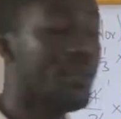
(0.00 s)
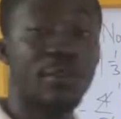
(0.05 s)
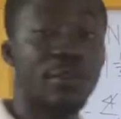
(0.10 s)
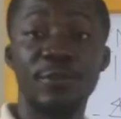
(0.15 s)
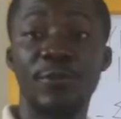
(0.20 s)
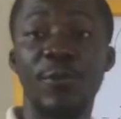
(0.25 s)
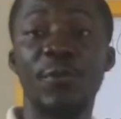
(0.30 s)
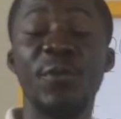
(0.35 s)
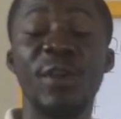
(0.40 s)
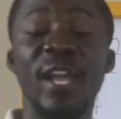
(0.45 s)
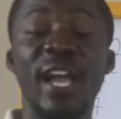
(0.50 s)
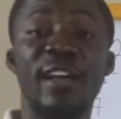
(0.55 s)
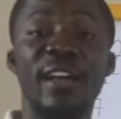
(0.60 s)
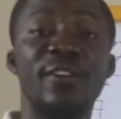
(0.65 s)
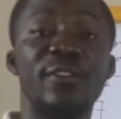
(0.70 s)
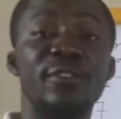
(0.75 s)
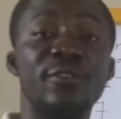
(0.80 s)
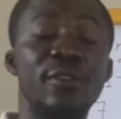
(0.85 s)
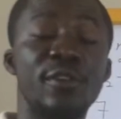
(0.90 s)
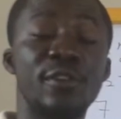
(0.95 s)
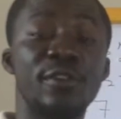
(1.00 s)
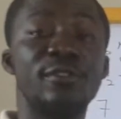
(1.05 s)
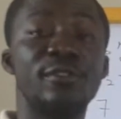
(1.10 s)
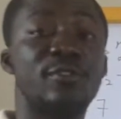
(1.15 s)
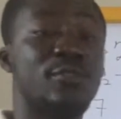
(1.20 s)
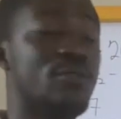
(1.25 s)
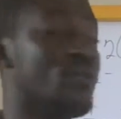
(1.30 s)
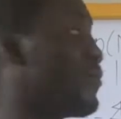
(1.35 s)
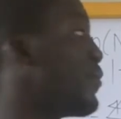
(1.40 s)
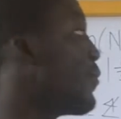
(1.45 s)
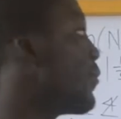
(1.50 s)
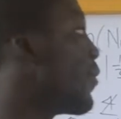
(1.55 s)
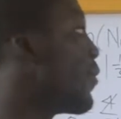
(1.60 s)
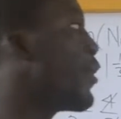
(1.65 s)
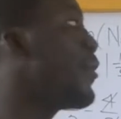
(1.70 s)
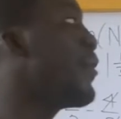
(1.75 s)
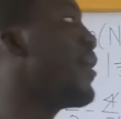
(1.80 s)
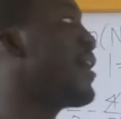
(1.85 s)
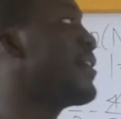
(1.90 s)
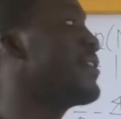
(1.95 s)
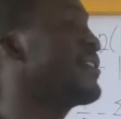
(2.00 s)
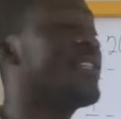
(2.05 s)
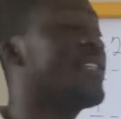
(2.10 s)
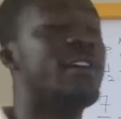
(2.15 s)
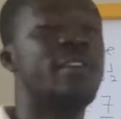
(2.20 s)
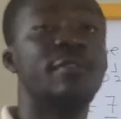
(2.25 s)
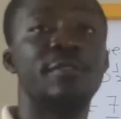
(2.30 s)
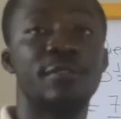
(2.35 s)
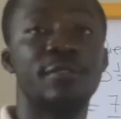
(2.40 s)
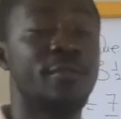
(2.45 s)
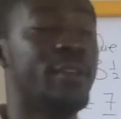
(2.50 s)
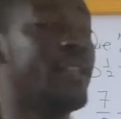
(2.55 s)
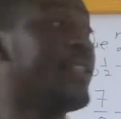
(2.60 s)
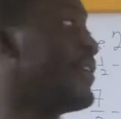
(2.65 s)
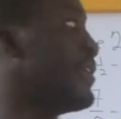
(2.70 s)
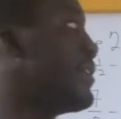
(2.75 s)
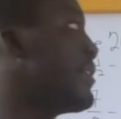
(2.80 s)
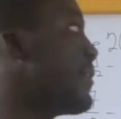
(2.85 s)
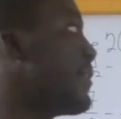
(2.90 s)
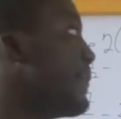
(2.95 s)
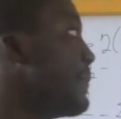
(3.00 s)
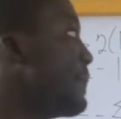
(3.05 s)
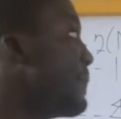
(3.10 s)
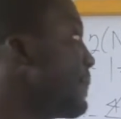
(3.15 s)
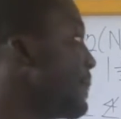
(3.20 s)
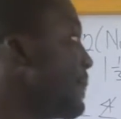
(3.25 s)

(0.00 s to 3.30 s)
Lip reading: so we are not going to worry ourselves with it.